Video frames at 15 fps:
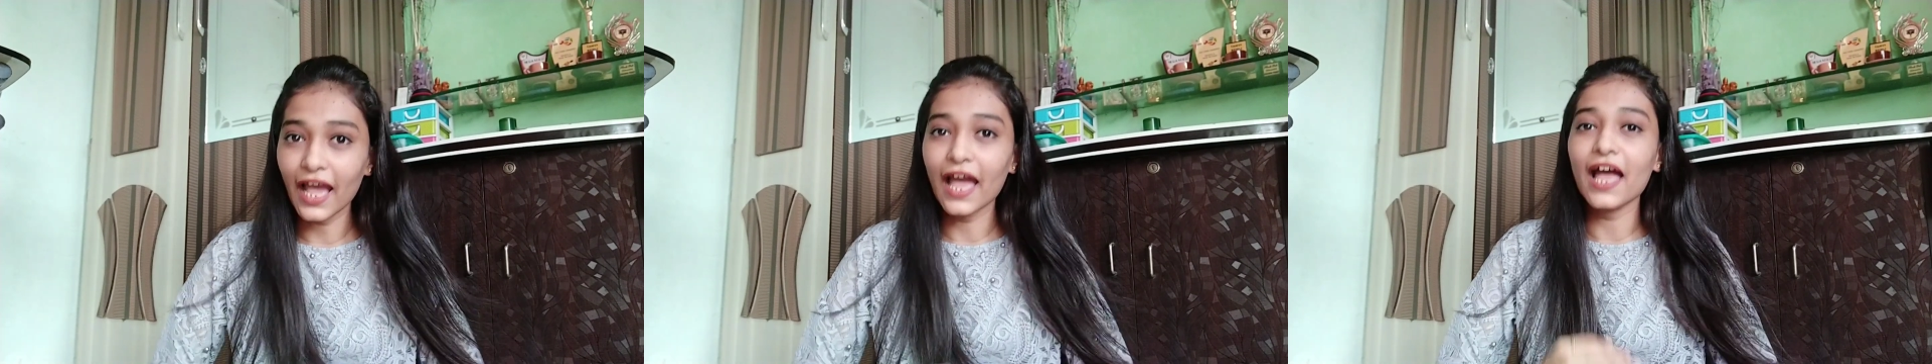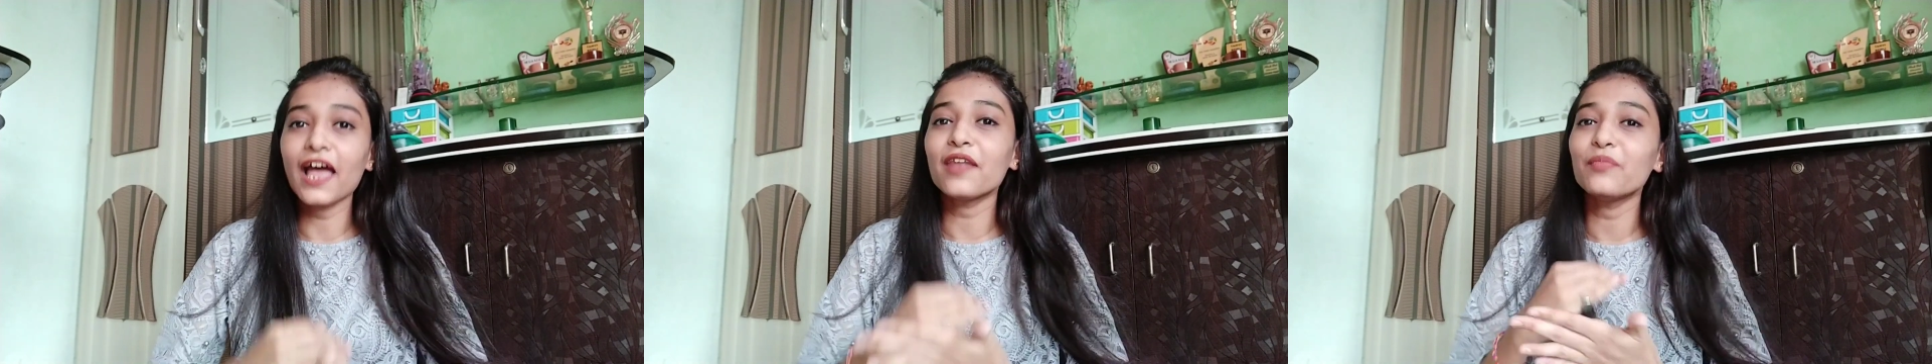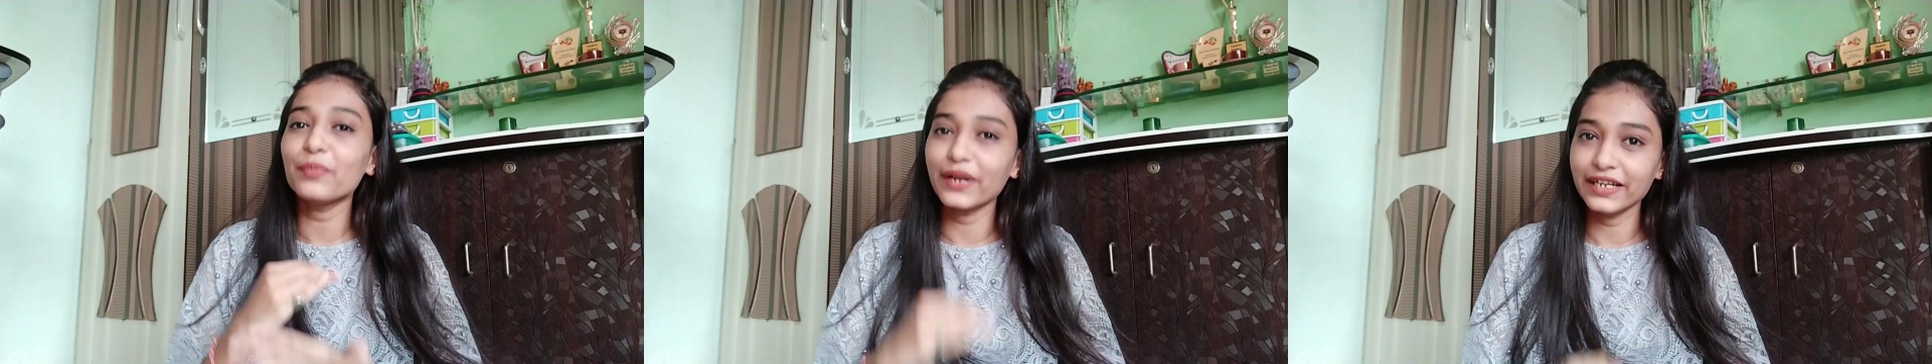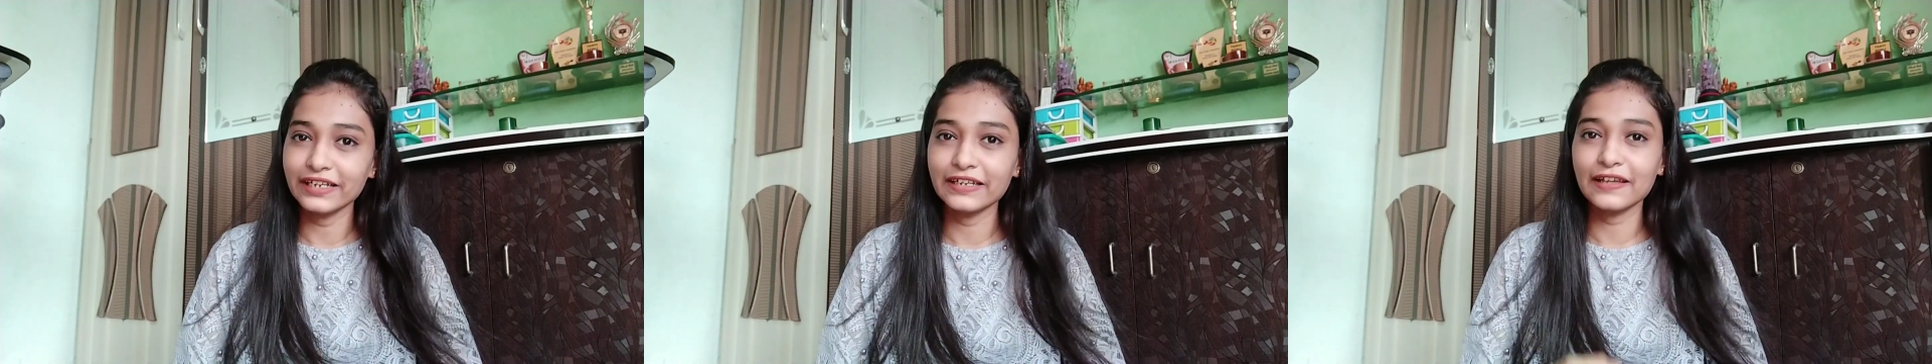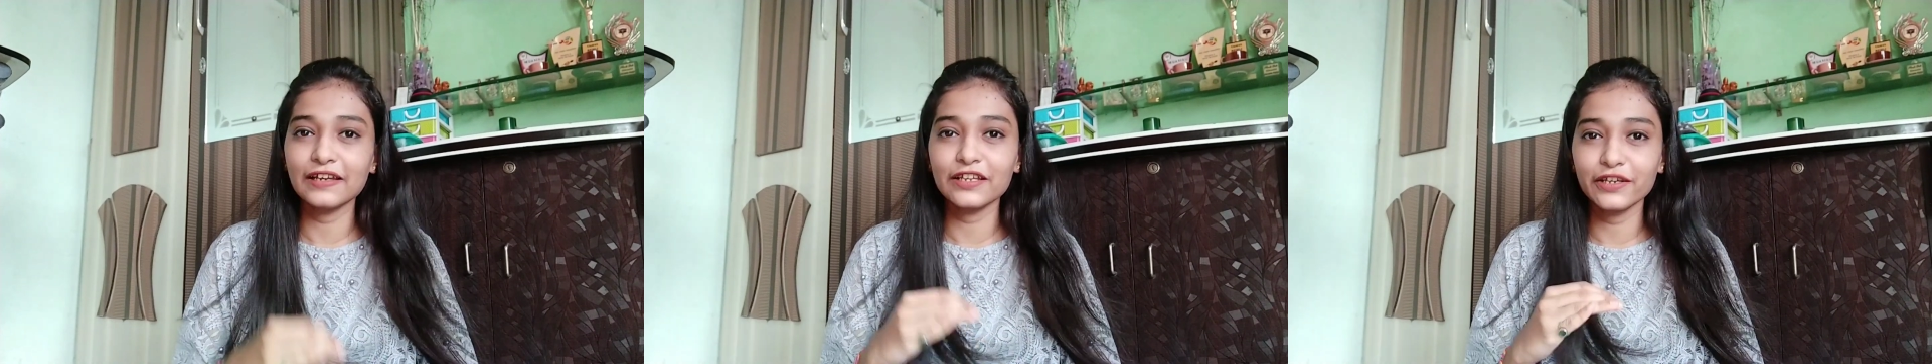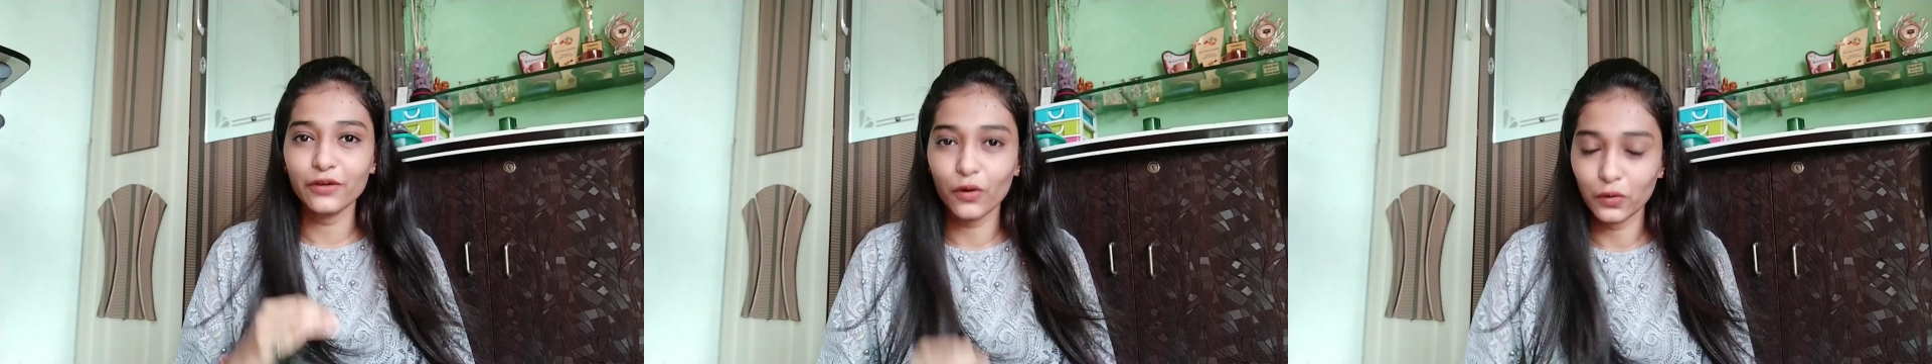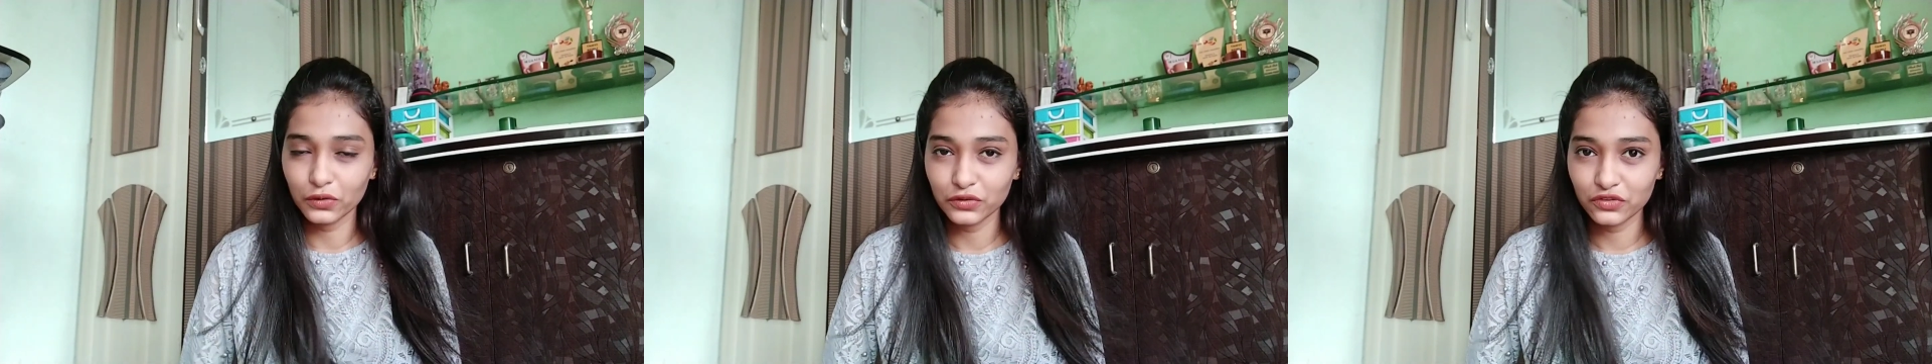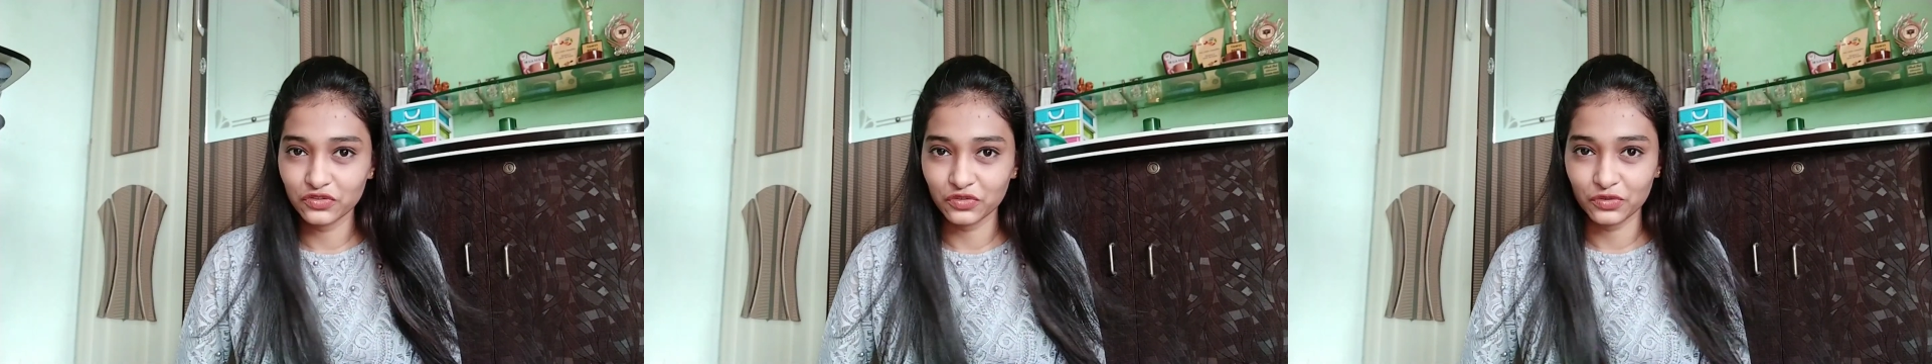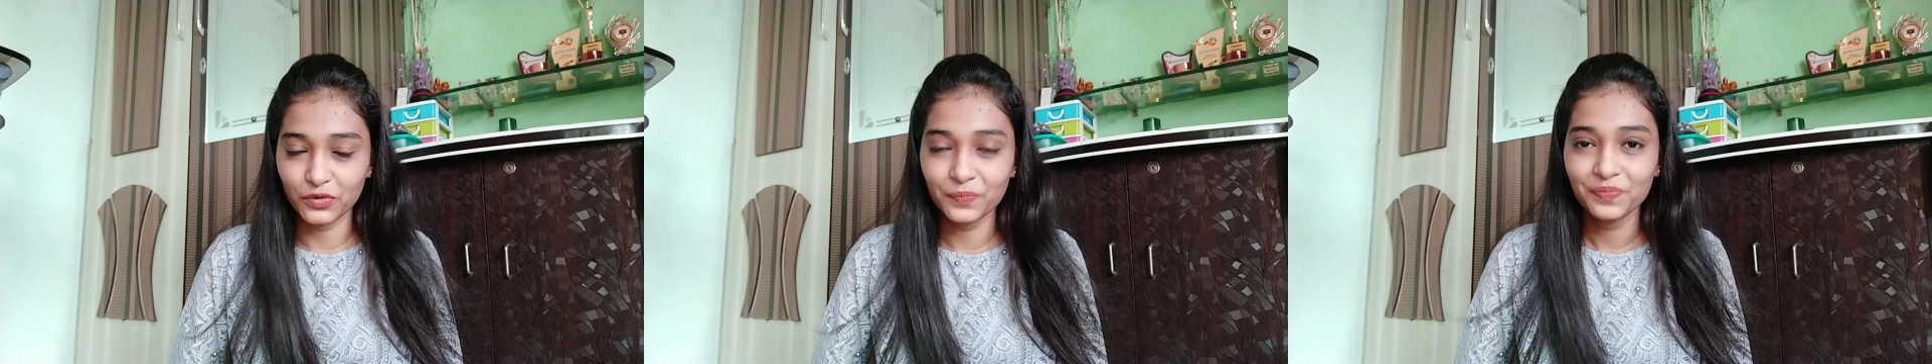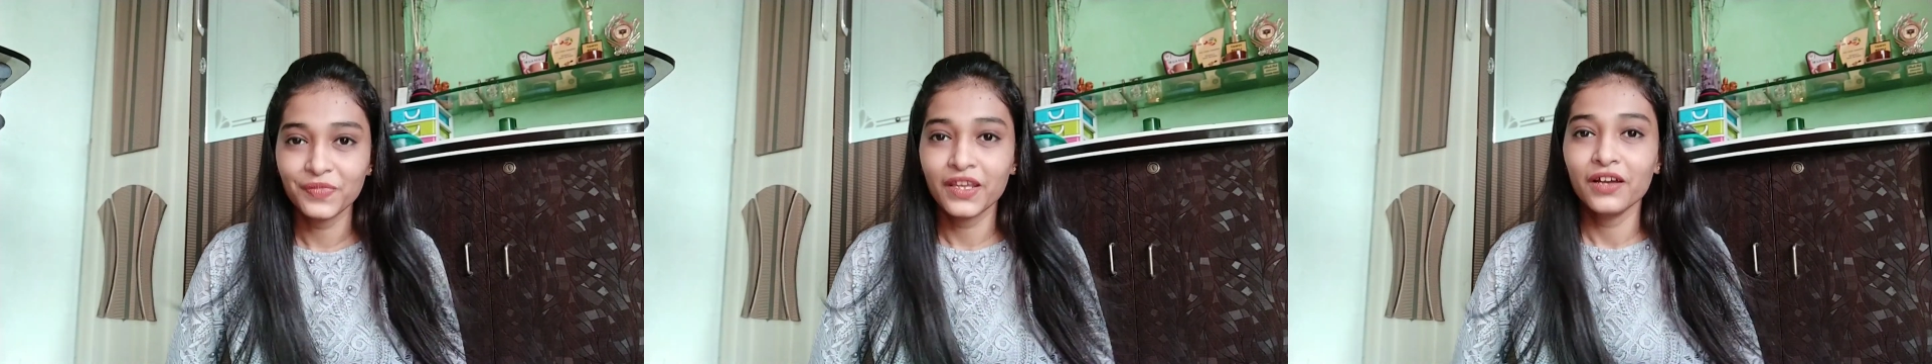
and mentally also.